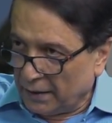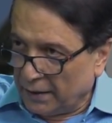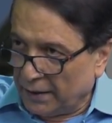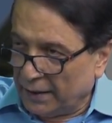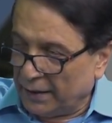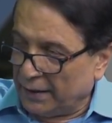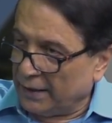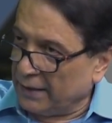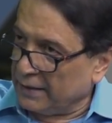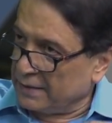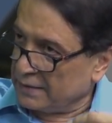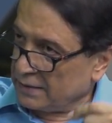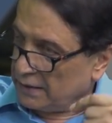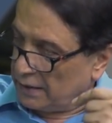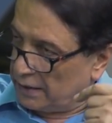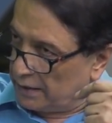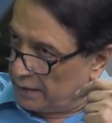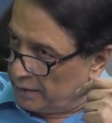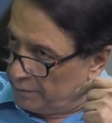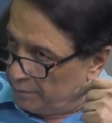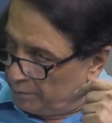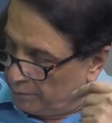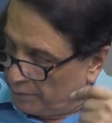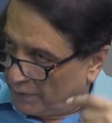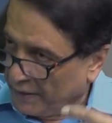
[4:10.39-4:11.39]
it is
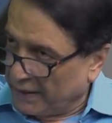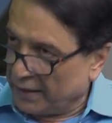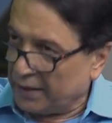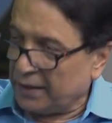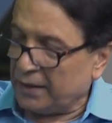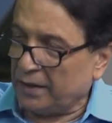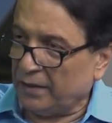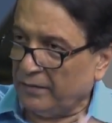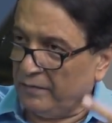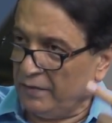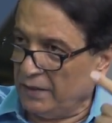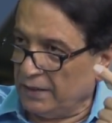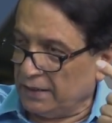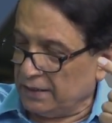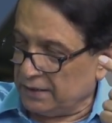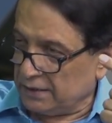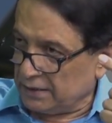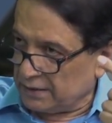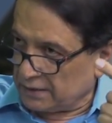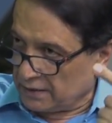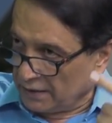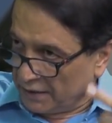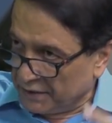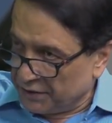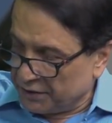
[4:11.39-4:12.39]
imperative, it is
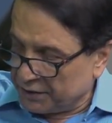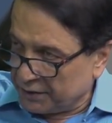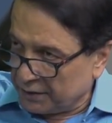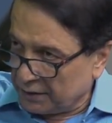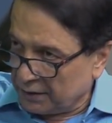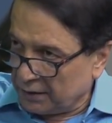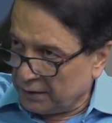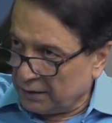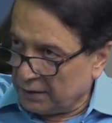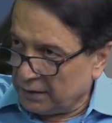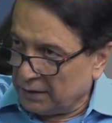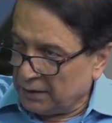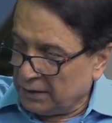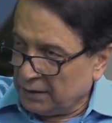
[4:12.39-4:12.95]
essential